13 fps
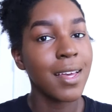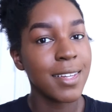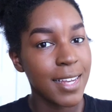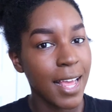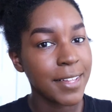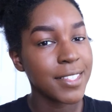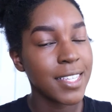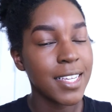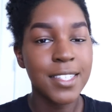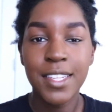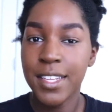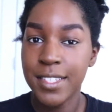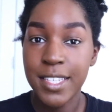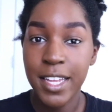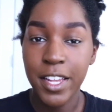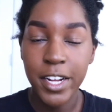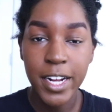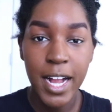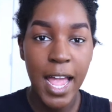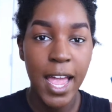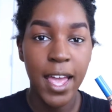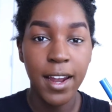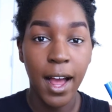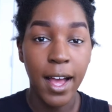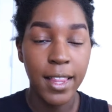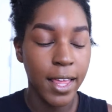Next is concealer,
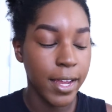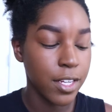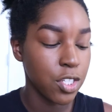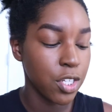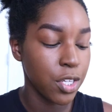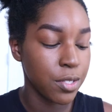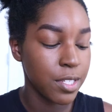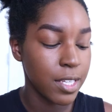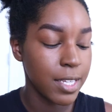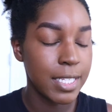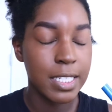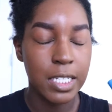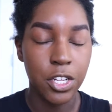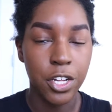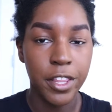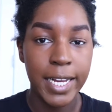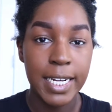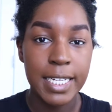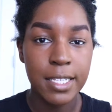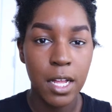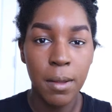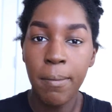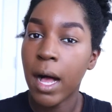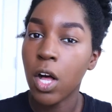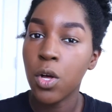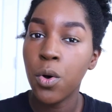and I like to use concealer that is
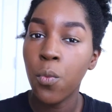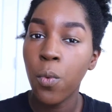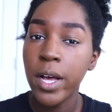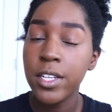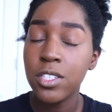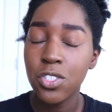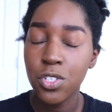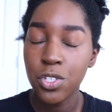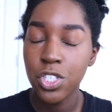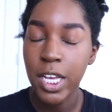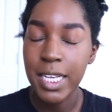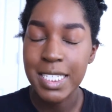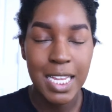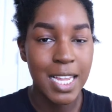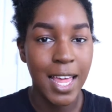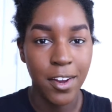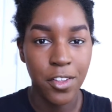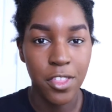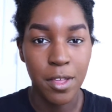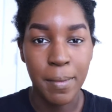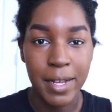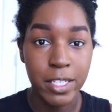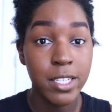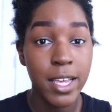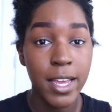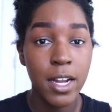about 1 to 2 shades lighter than my
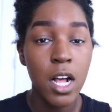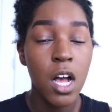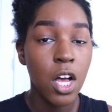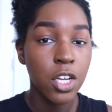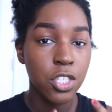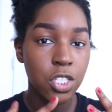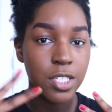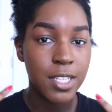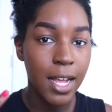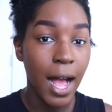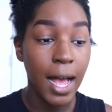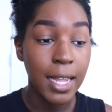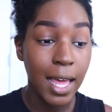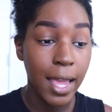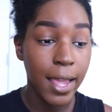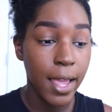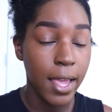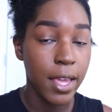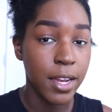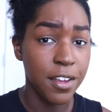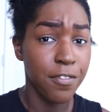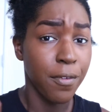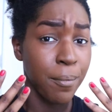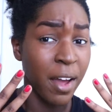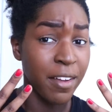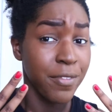skin, just to highlight, and
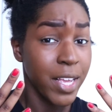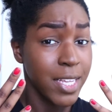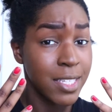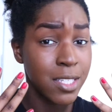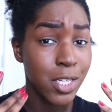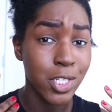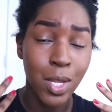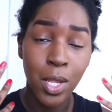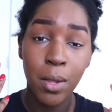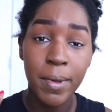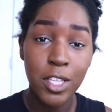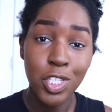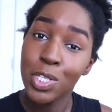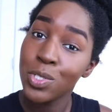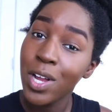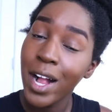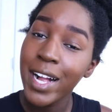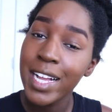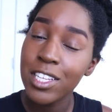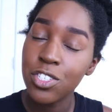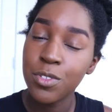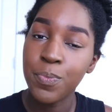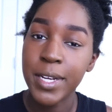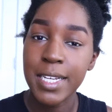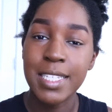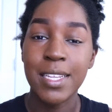if my face looks a little bit too dark, it just
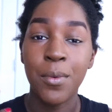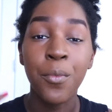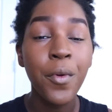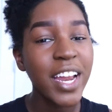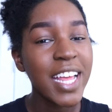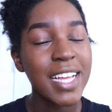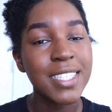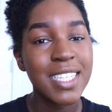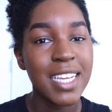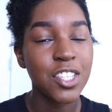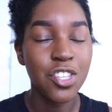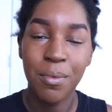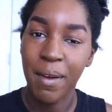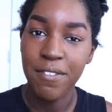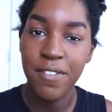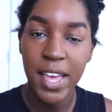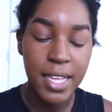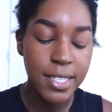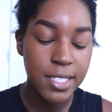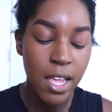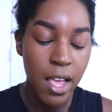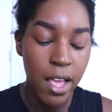brings some radiancy to my face.